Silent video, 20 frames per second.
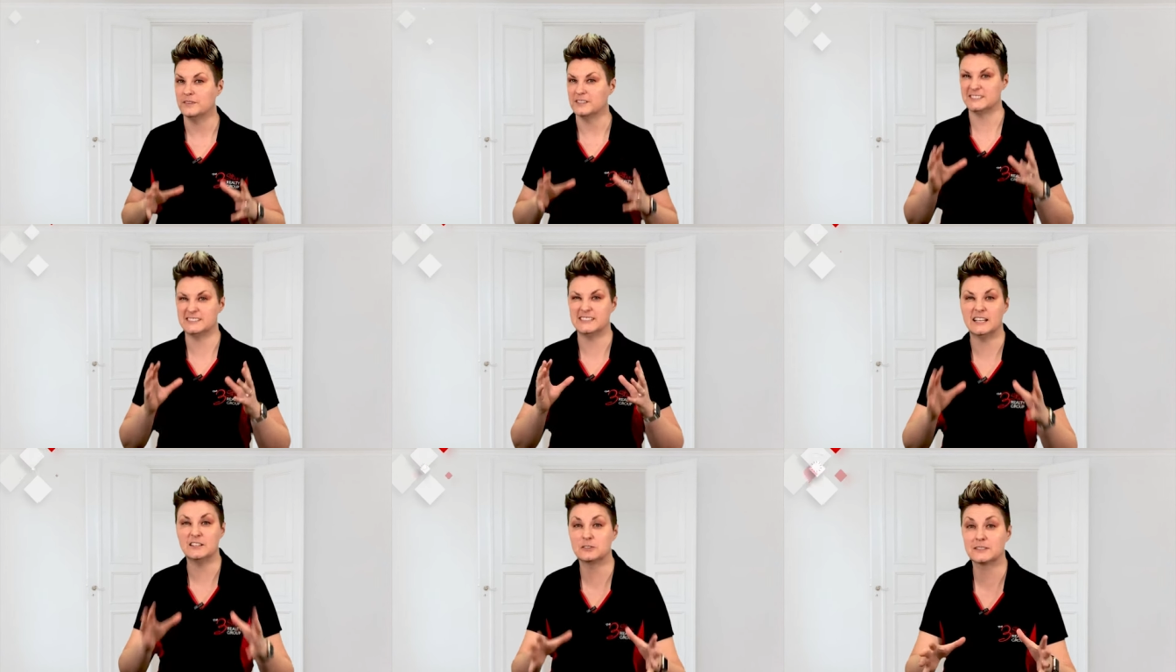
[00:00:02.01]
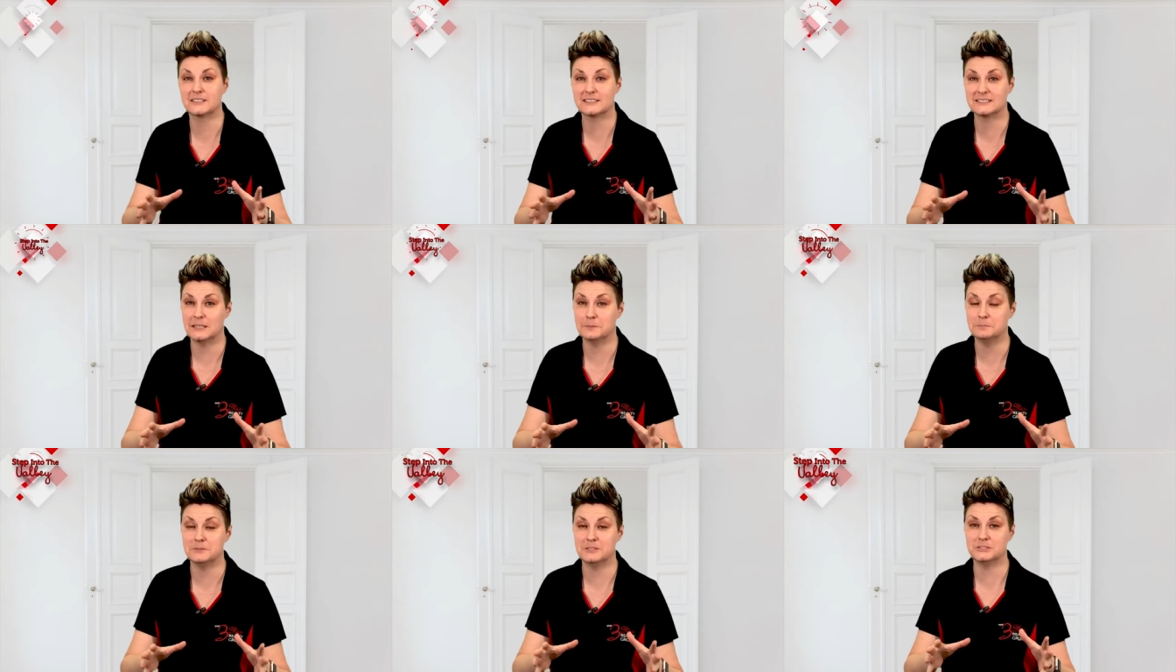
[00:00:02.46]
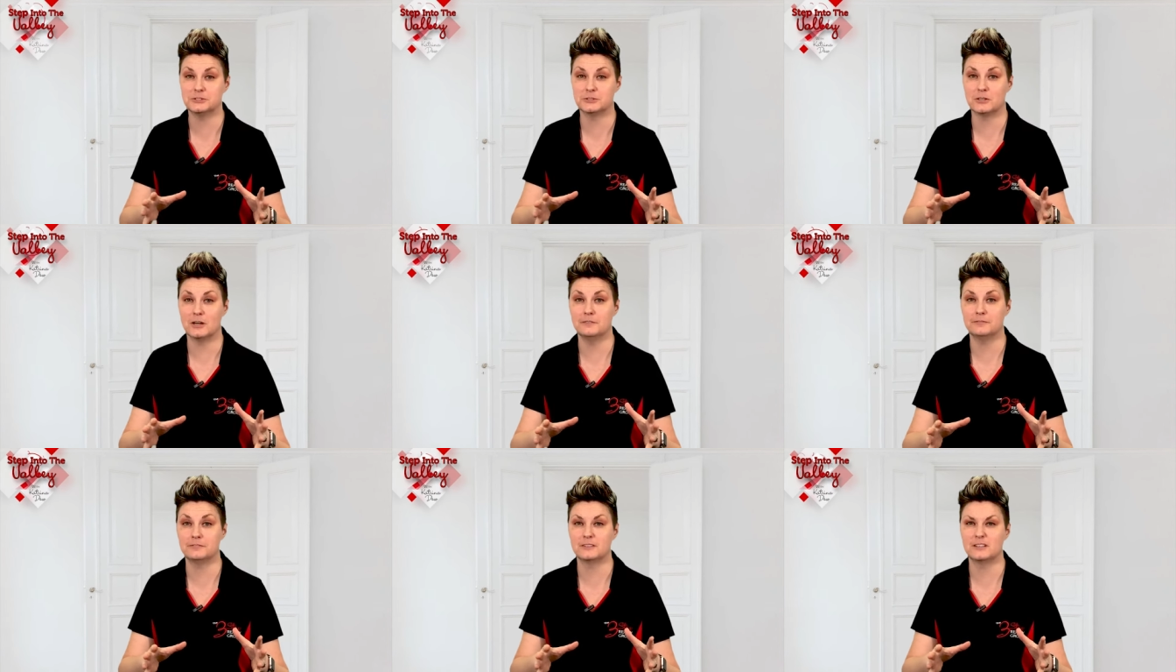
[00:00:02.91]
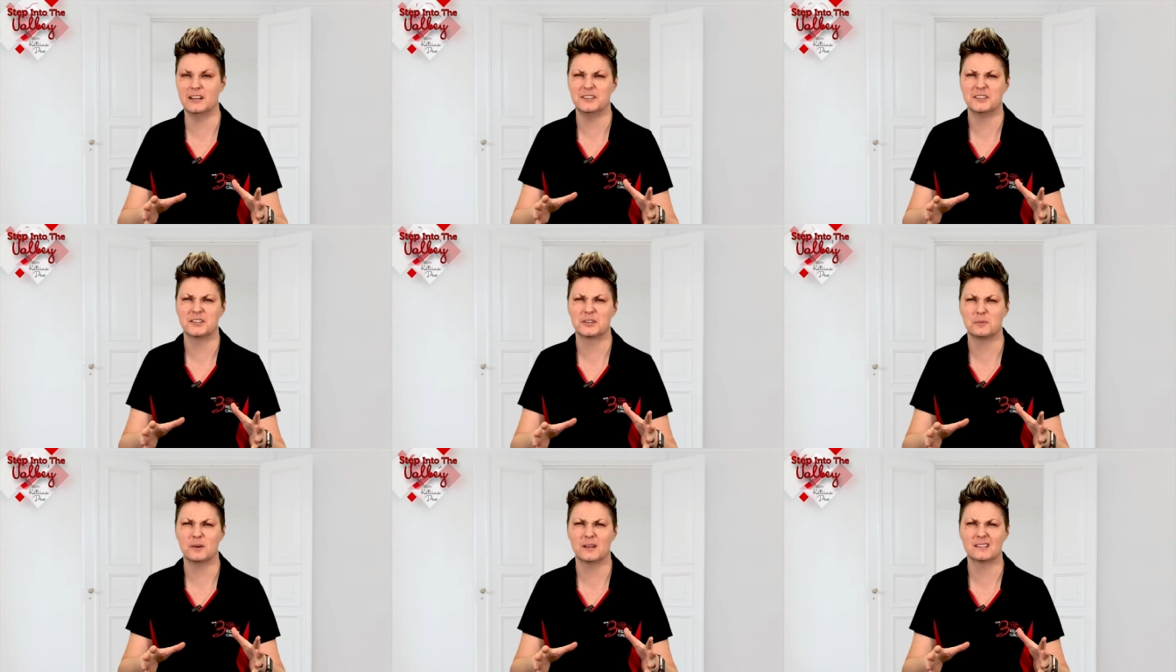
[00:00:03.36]
the seller accepted your offer,
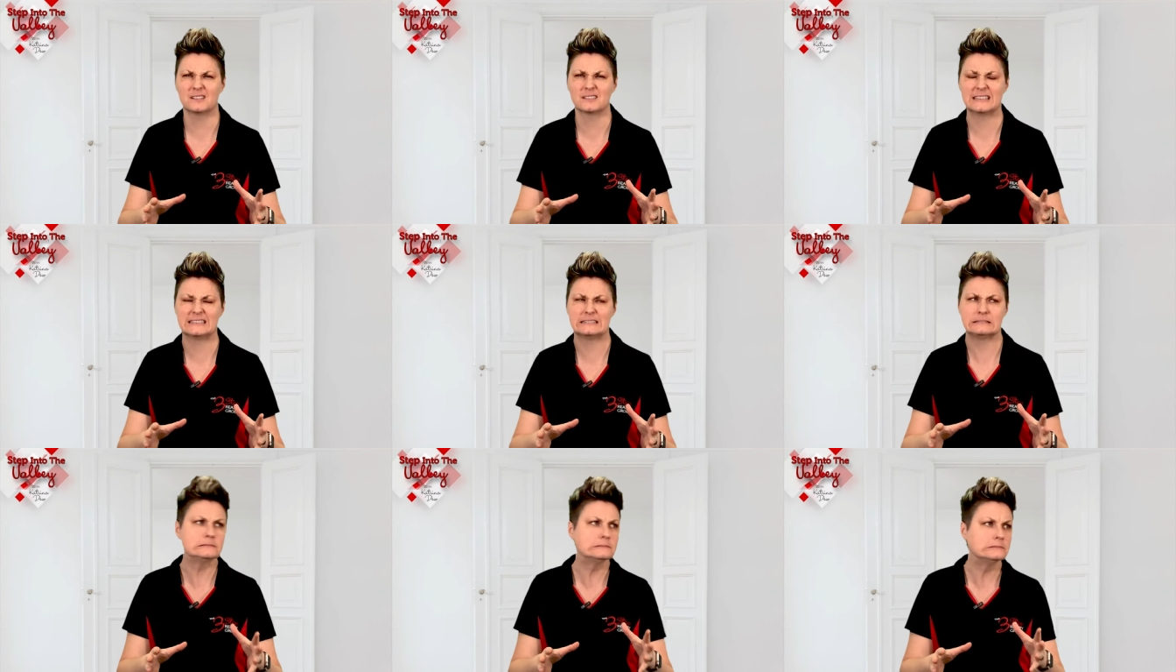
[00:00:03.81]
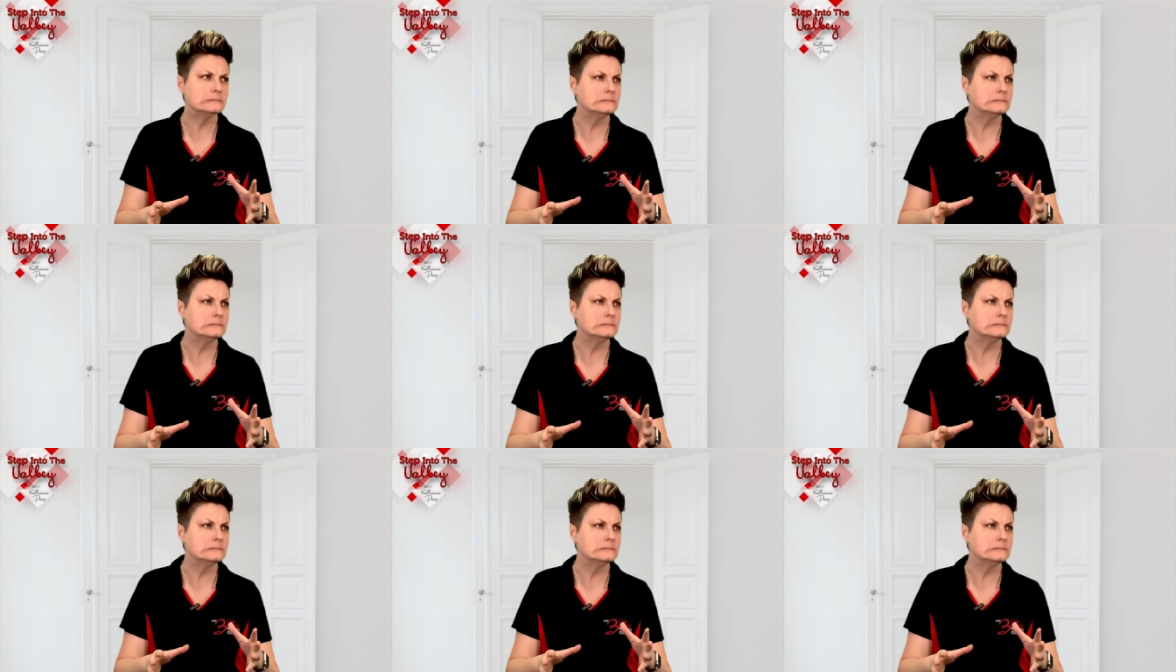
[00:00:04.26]
and you're wondering,